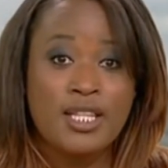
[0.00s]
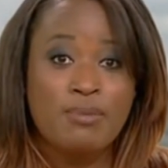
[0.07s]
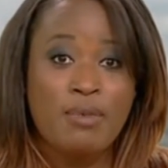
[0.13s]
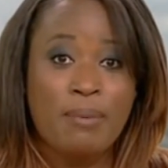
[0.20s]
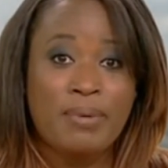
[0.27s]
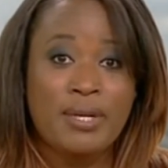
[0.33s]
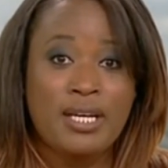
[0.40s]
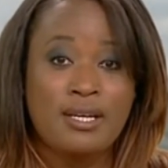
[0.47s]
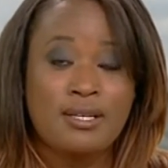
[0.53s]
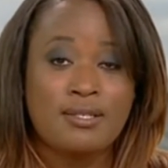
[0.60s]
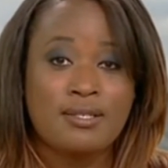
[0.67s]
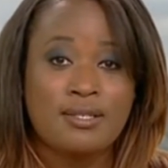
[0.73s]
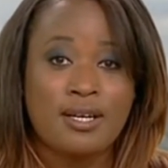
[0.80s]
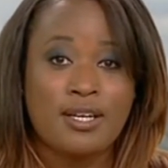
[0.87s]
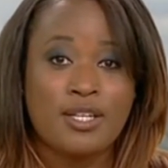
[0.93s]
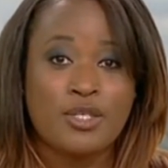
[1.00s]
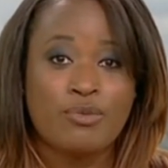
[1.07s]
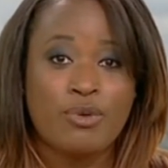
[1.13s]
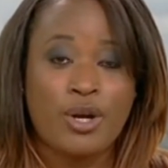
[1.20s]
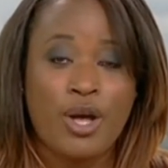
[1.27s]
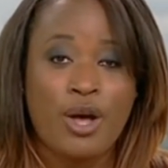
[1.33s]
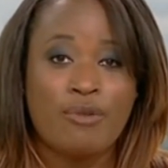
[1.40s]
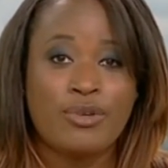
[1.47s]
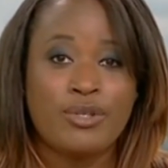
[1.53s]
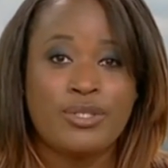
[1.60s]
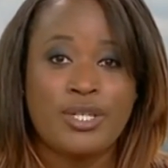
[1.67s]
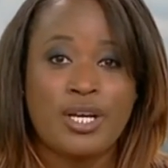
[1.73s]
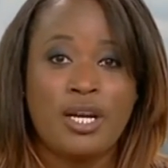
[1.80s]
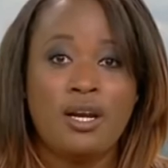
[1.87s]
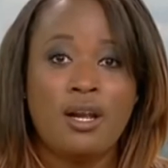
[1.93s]
The Met Police has
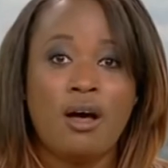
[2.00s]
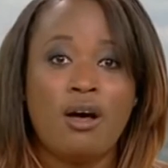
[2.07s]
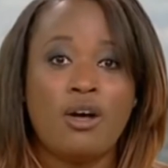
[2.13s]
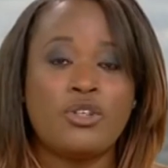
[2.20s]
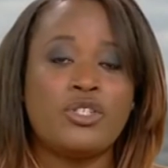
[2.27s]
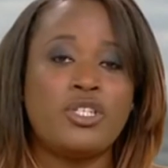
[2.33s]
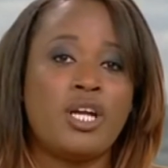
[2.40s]
recovered a large